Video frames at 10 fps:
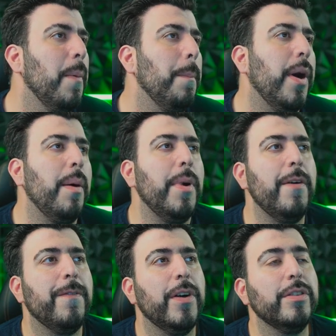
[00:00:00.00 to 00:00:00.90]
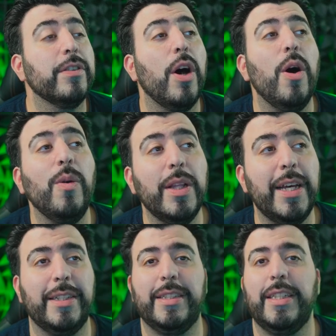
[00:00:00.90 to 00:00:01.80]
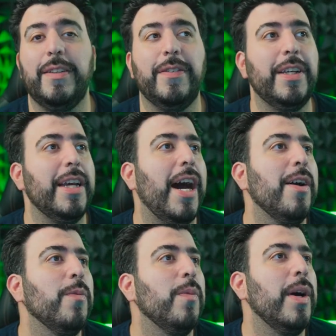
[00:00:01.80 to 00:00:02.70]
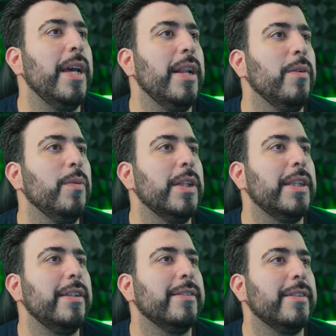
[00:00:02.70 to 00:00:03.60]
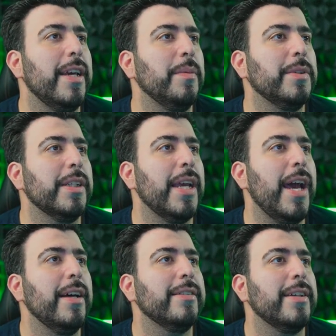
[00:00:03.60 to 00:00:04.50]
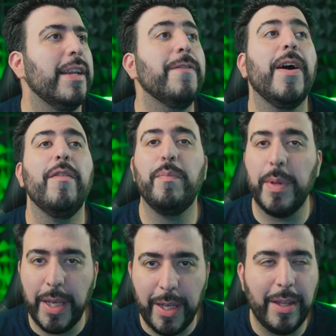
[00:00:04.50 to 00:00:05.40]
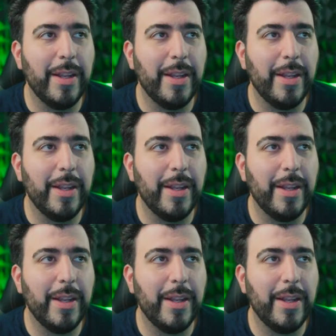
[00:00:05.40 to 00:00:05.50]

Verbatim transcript: Bought my first OLED TV. I went with the Samsung S95B.